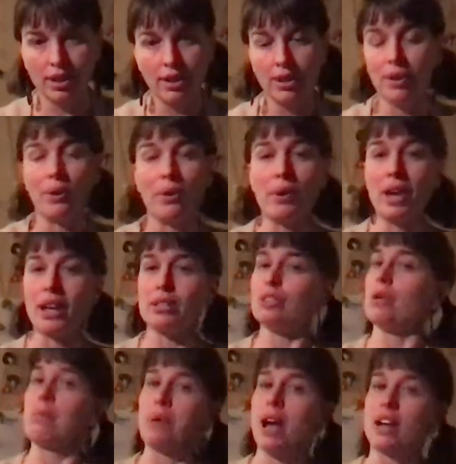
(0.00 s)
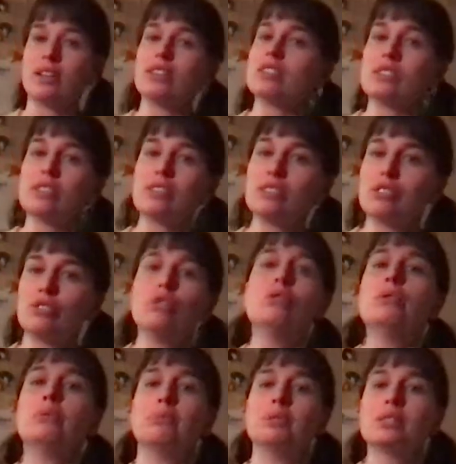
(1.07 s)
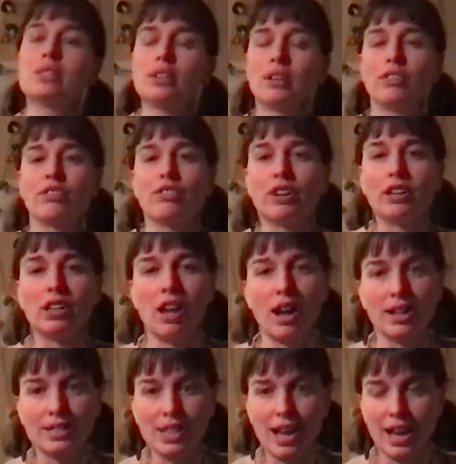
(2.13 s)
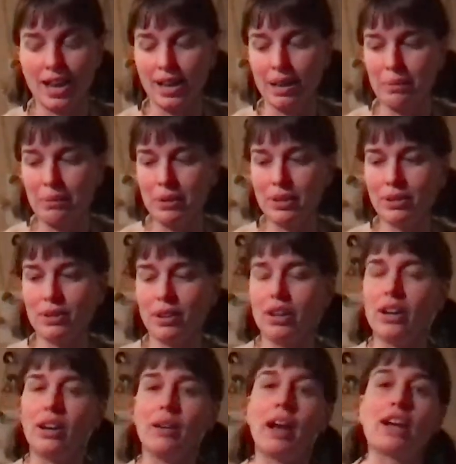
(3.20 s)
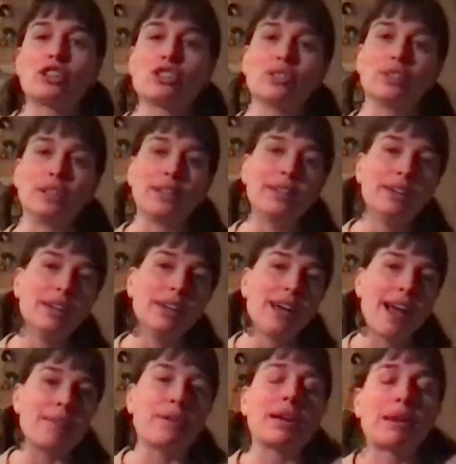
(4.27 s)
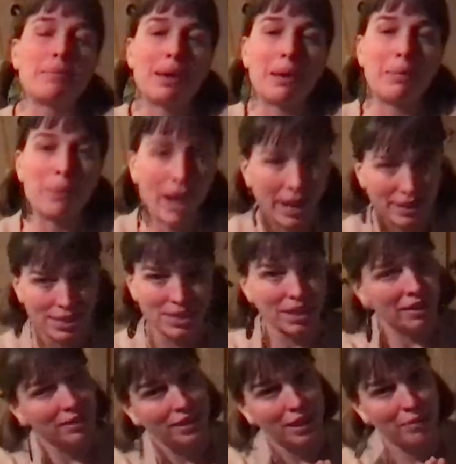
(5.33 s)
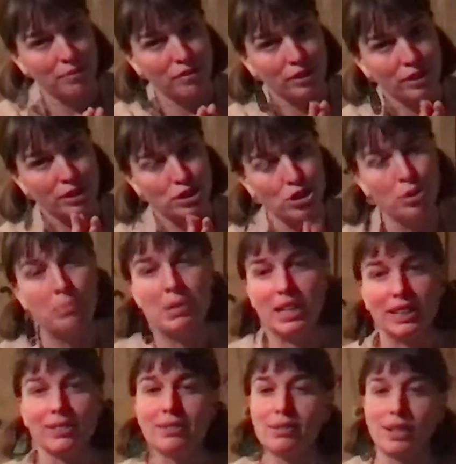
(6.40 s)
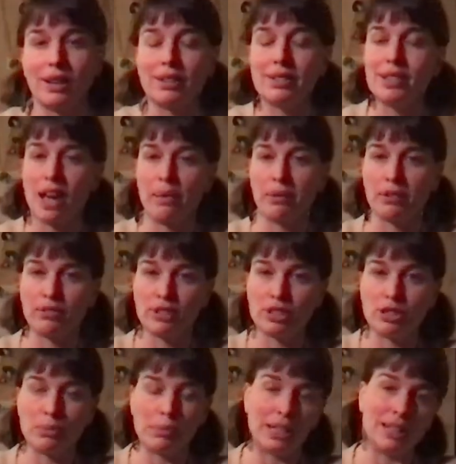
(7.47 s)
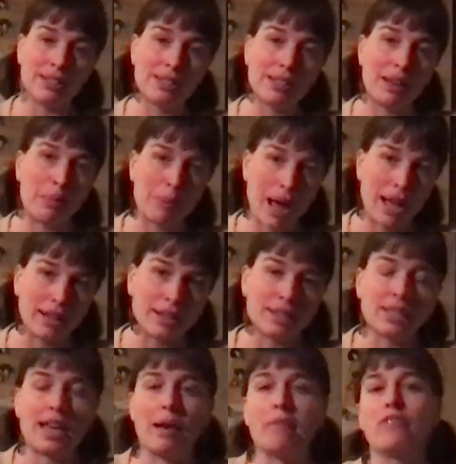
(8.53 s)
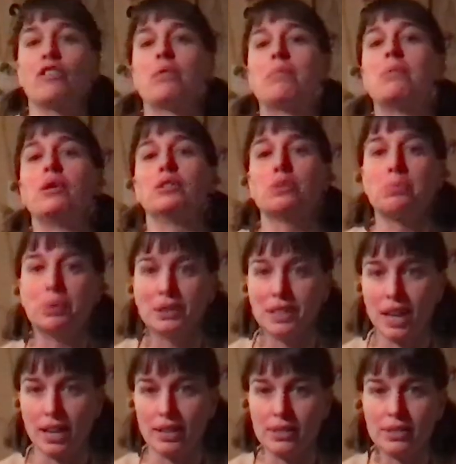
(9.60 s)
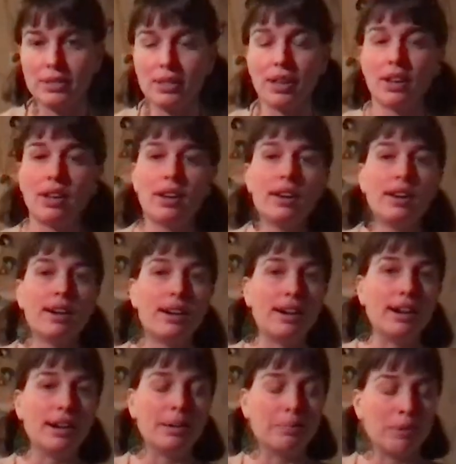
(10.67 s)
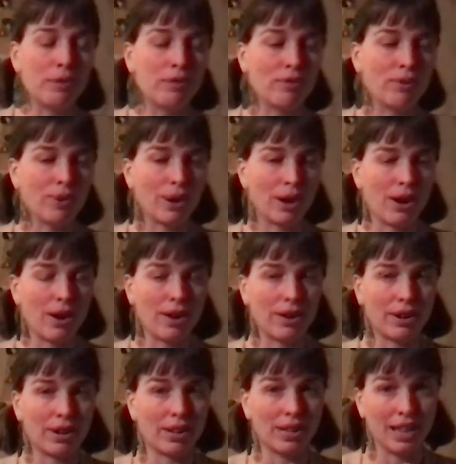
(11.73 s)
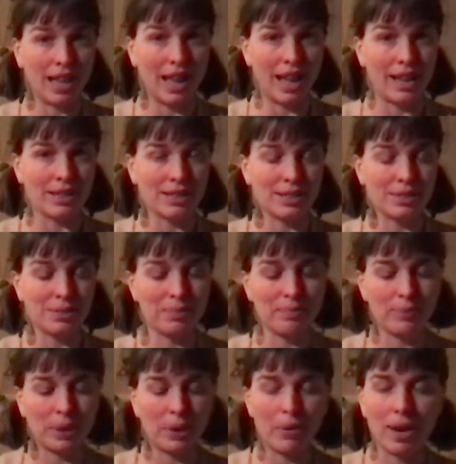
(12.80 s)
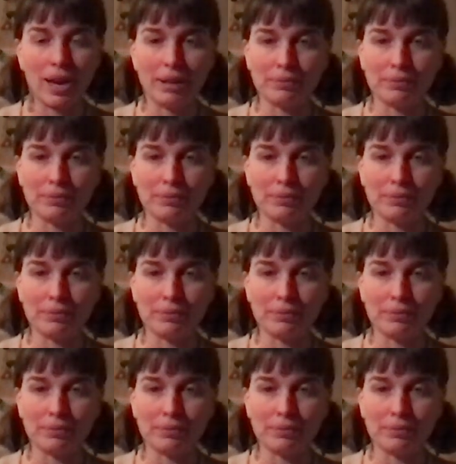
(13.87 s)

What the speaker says: Okay, so practice dooms for a long time. Actually, I recommend practicing them for 2 minutes. Set a timer for 2 minutes and practice that for multiple days before our class. Okay,